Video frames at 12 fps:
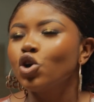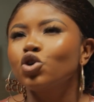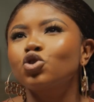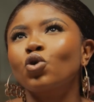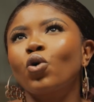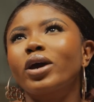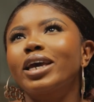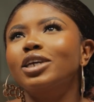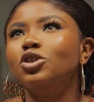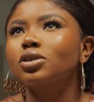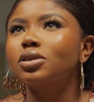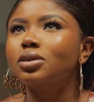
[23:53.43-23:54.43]
So
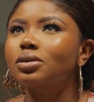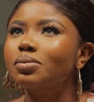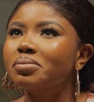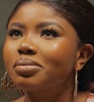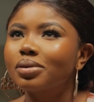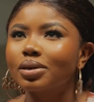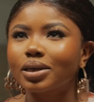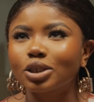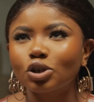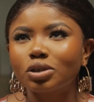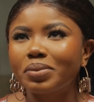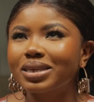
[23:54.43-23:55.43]
it
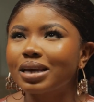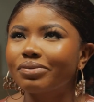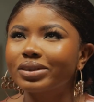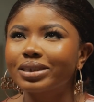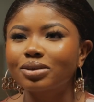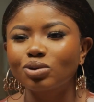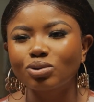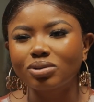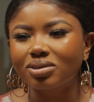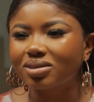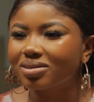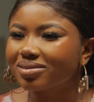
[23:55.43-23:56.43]
just makes everything
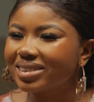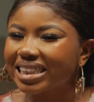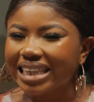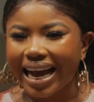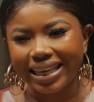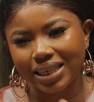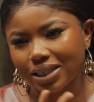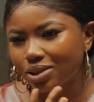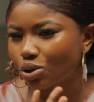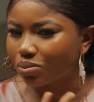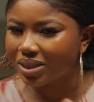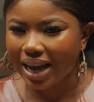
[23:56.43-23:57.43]
look tacky
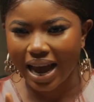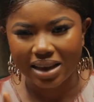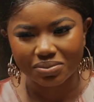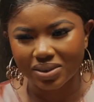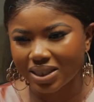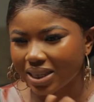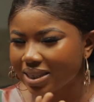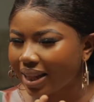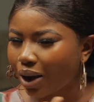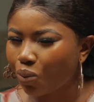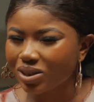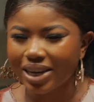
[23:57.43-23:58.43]
sometimes. It's
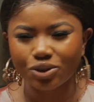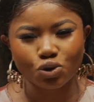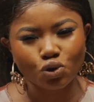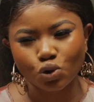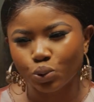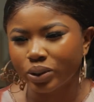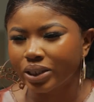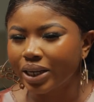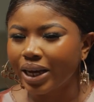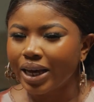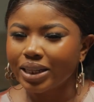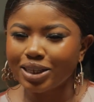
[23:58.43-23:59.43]
like, what are you doing?
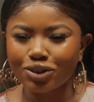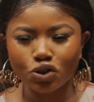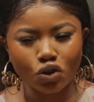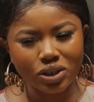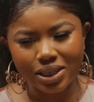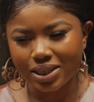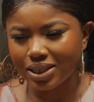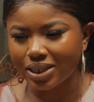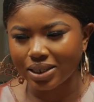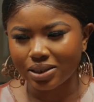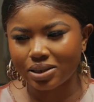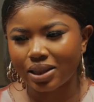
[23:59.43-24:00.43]
This is not a
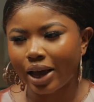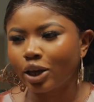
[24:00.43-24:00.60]
skit.